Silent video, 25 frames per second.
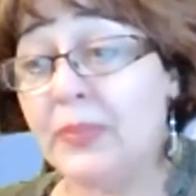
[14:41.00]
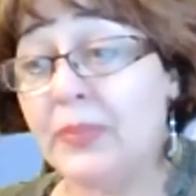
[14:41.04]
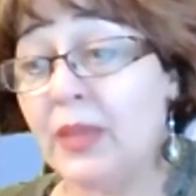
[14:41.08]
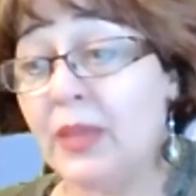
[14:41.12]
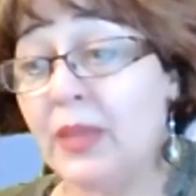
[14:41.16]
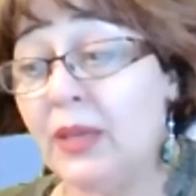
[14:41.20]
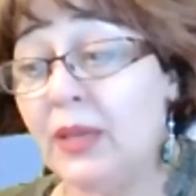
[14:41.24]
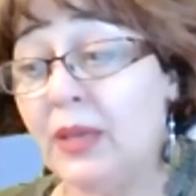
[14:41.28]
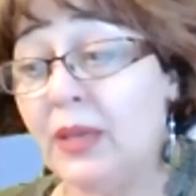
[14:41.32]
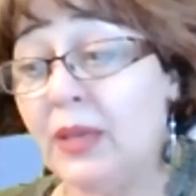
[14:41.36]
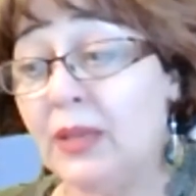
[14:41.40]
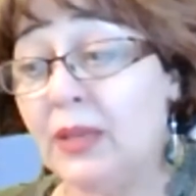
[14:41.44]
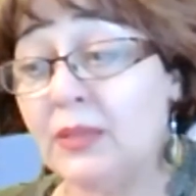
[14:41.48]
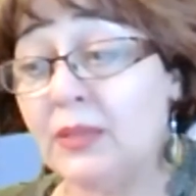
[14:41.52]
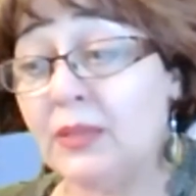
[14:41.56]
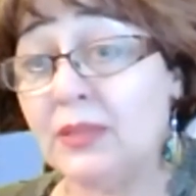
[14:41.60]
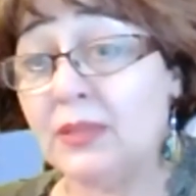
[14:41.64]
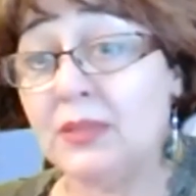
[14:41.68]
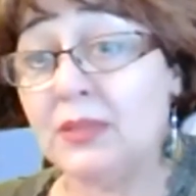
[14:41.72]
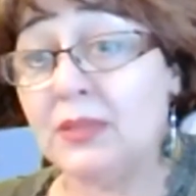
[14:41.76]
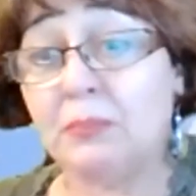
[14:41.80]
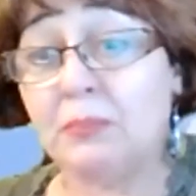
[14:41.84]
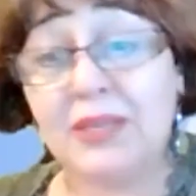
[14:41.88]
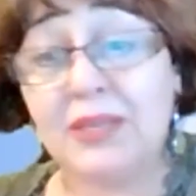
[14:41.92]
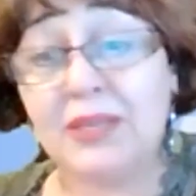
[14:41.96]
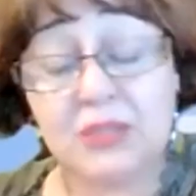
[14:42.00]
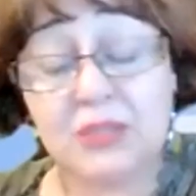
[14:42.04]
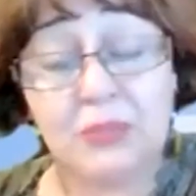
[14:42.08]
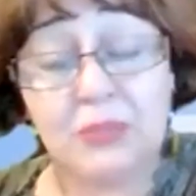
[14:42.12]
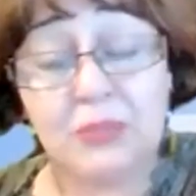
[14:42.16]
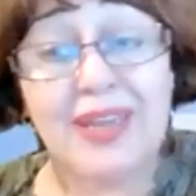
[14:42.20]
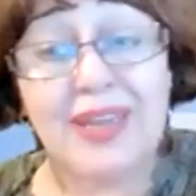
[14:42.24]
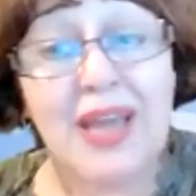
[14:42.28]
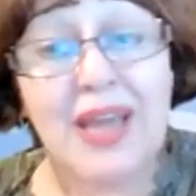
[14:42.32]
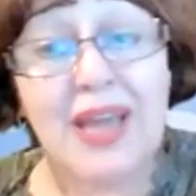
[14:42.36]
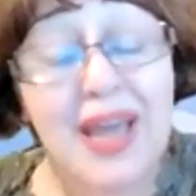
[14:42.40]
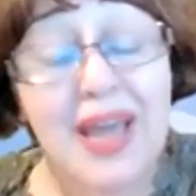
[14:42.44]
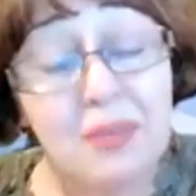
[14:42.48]
And by the
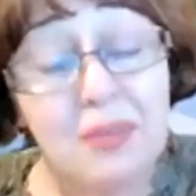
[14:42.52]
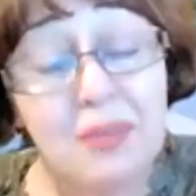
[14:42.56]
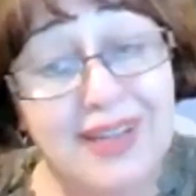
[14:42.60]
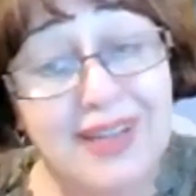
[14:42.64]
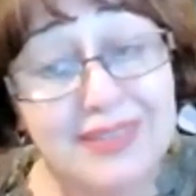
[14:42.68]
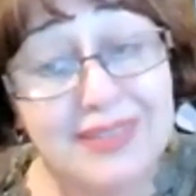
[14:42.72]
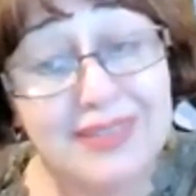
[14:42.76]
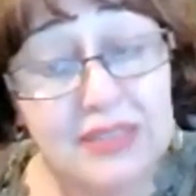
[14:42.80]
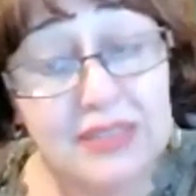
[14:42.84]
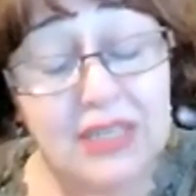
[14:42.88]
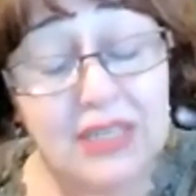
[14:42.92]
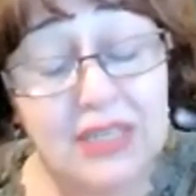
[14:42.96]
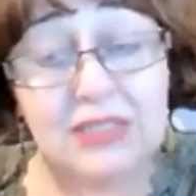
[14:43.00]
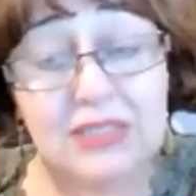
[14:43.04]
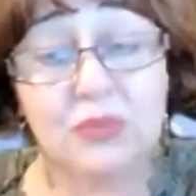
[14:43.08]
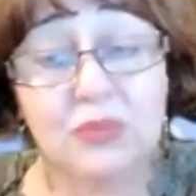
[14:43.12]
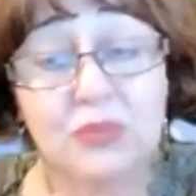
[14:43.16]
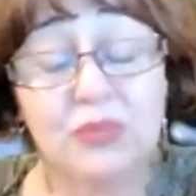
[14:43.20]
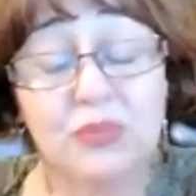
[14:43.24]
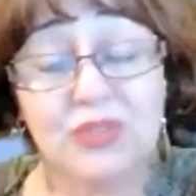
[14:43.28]
way, I'm connecting